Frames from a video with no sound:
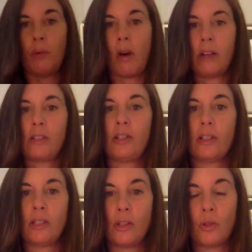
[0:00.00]
we watched
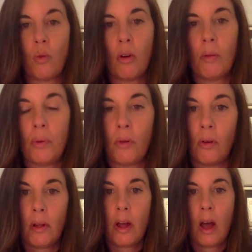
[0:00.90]
this
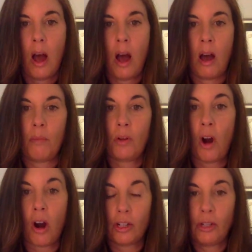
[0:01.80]
adorable um,
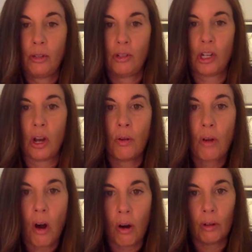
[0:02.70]
cartoon show
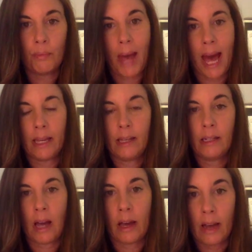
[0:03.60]
called Mati
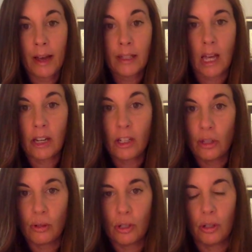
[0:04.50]
and Dada. It's on
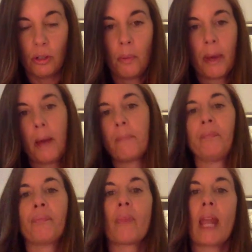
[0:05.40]
YouTube.
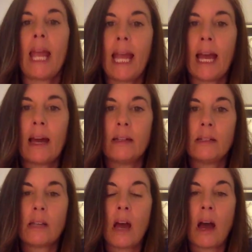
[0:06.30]

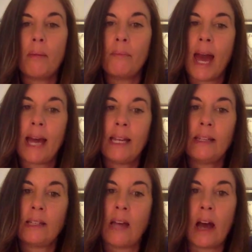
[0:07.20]
And uh,
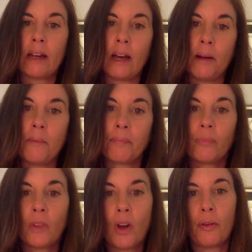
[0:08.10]
Mati and Dada
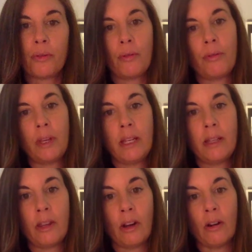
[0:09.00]
go through
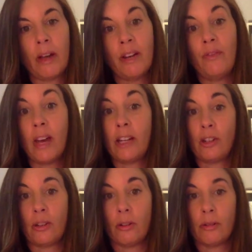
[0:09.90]
the, their
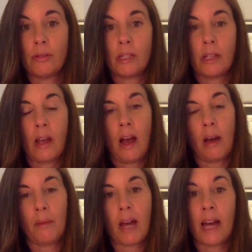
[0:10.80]
adventures
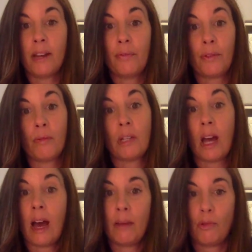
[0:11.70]
um, kind of through
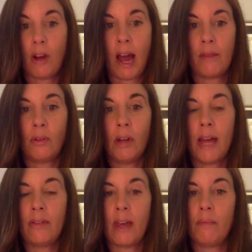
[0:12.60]
time travel
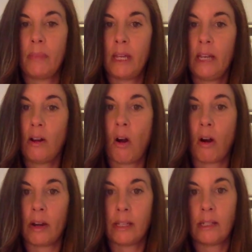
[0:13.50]
and they meet
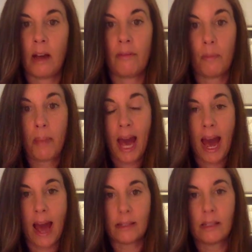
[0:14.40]
artists of the
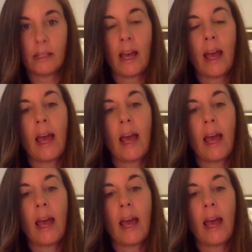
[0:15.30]
past.